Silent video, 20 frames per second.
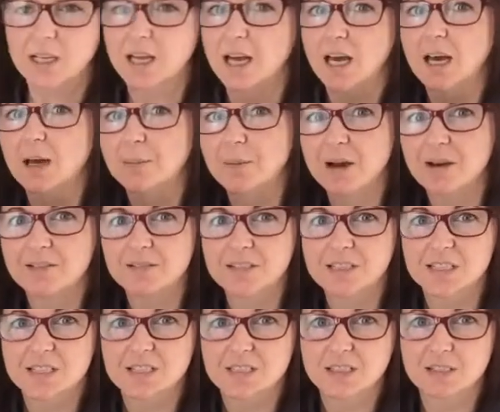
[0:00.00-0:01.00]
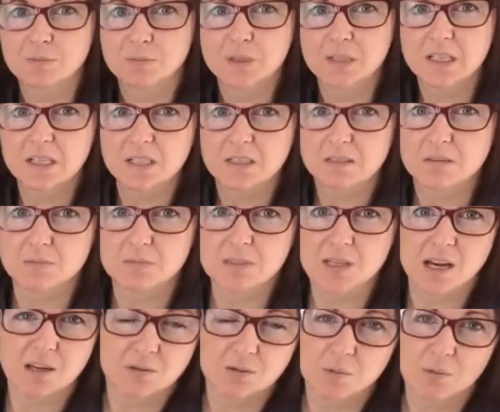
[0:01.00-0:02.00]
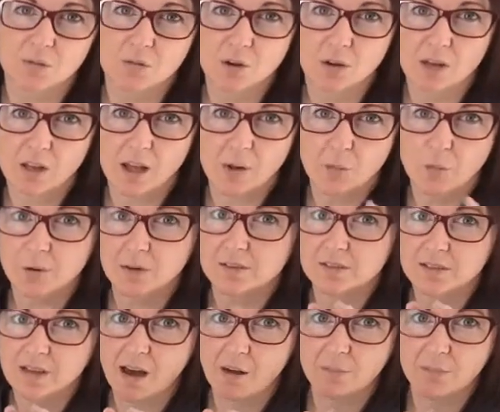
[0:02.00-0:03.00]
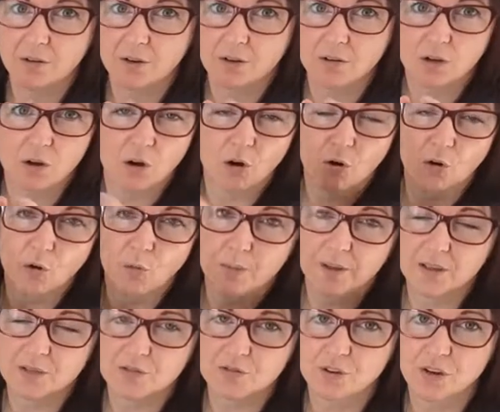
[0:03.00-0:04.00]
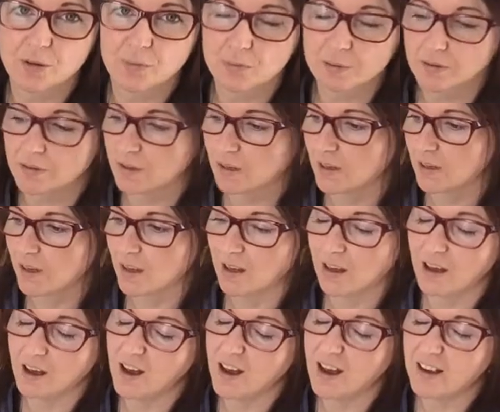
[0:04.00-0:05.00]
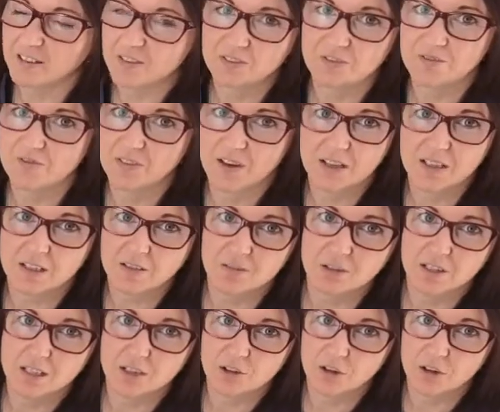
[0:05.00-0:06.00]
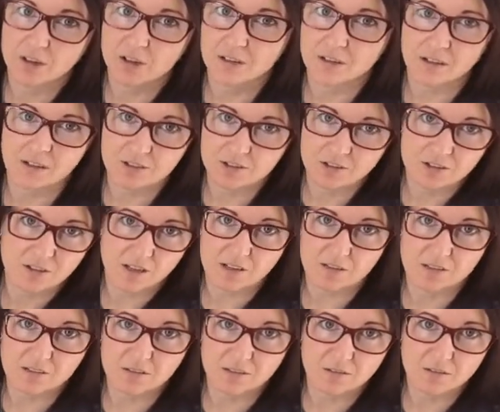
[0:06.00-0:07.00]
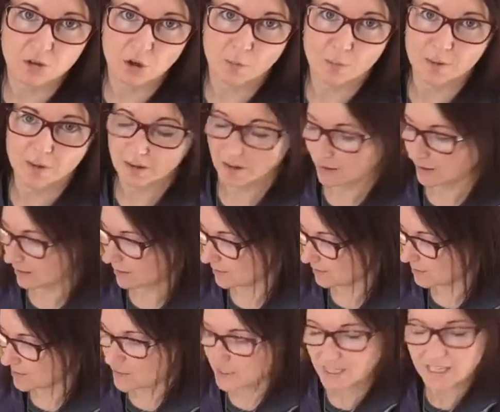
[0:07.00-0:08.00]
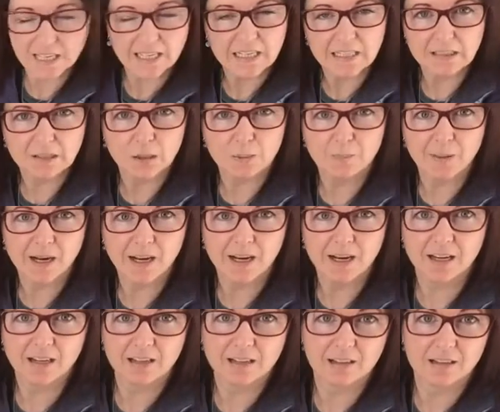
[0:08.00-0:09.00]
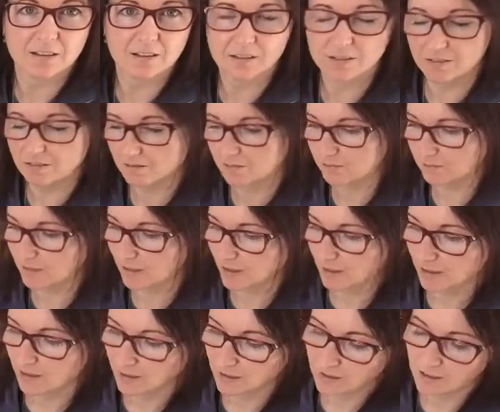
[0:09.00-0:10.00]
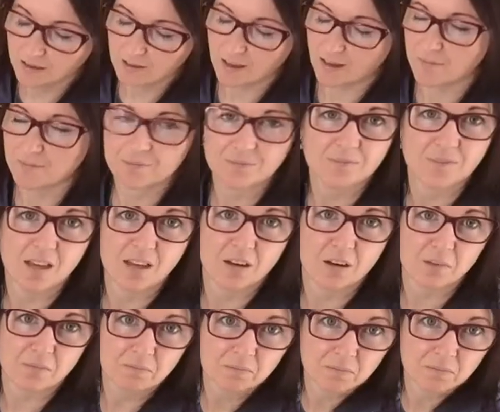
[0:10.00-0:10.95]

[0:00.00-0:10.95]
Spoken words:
to get a pair of scissors, because sometimes we've got like one tablet on a whole big strip. I find it really annoying. I just like to chop it and stick it in a little bag, and yeah, there you go,